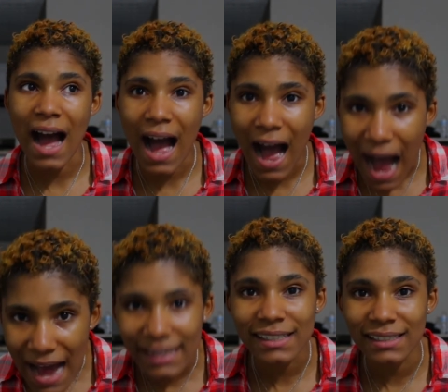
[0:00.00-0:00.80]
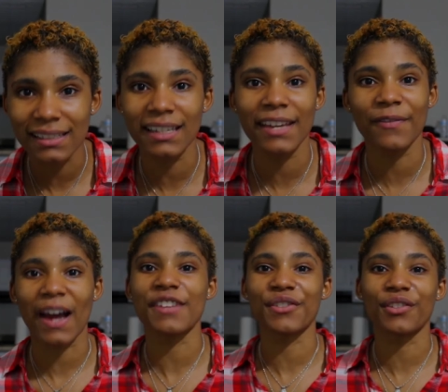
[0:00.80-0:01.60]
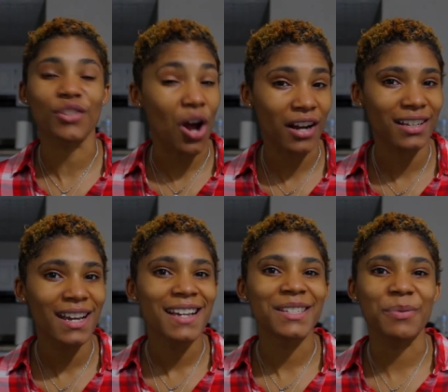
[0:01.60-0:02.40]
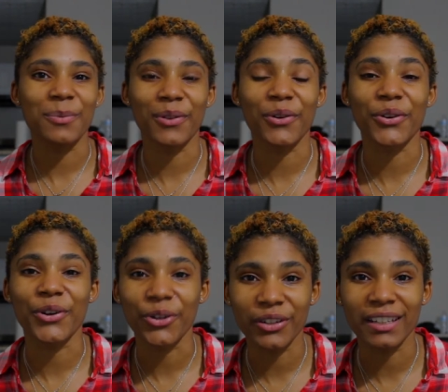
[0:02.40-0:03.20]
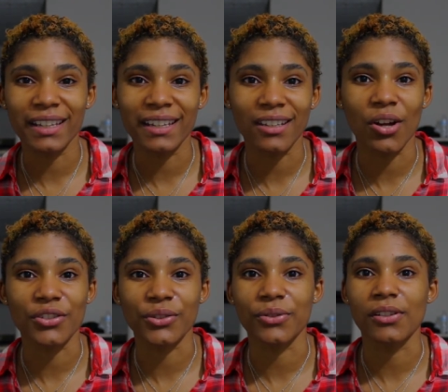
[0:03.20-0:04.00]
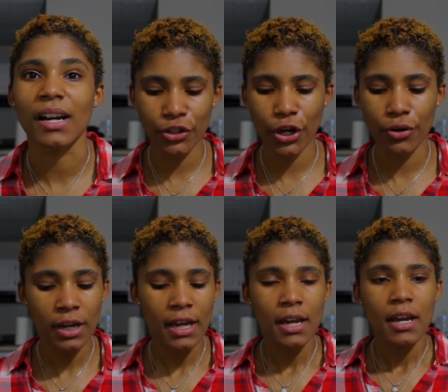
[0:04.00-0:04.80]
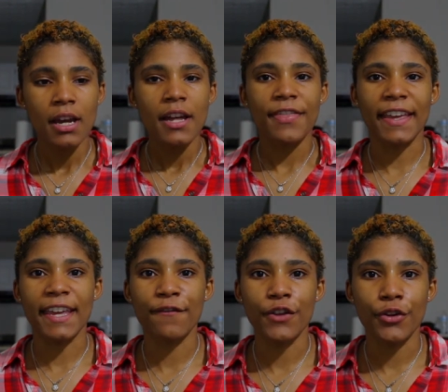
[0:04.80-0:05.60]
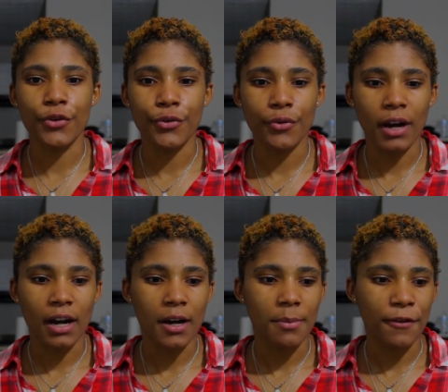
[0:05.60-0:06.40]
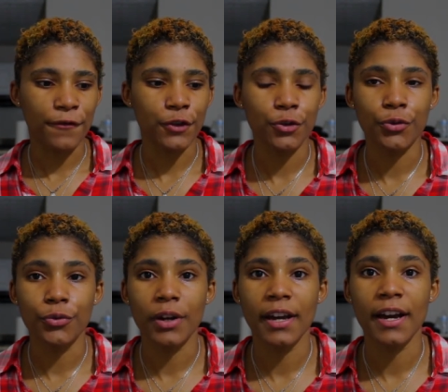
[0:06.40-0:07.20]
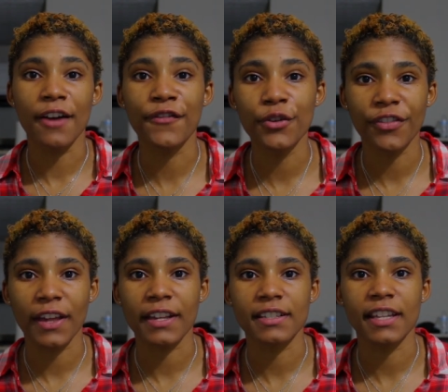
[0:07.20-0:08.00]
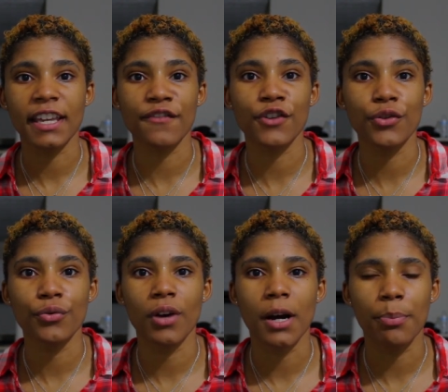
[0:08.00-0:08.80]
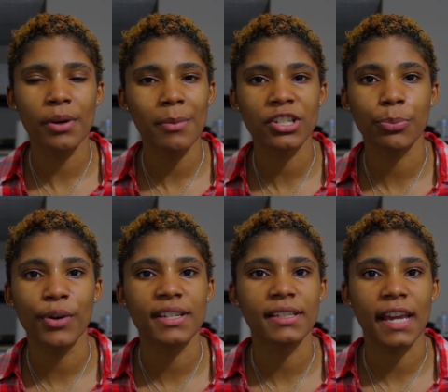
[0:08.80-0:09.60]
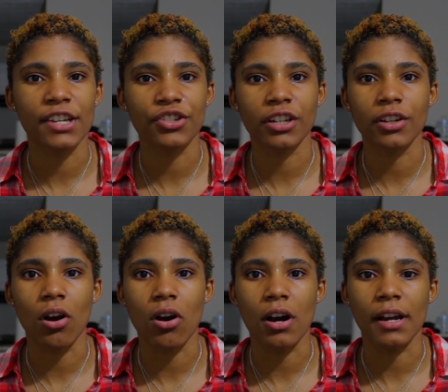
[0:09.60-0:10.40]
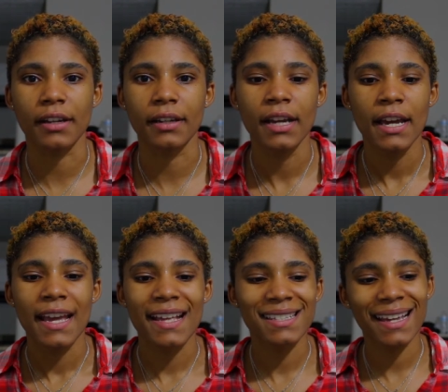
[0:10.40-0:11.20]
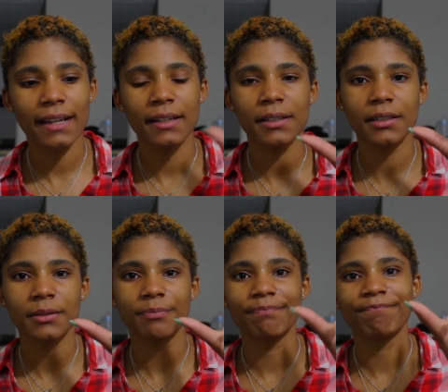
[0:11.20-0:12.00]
honestly advise you to talk to people that are currently in law school. So they give you a few things. They give you pretty much a presentation on, it's like I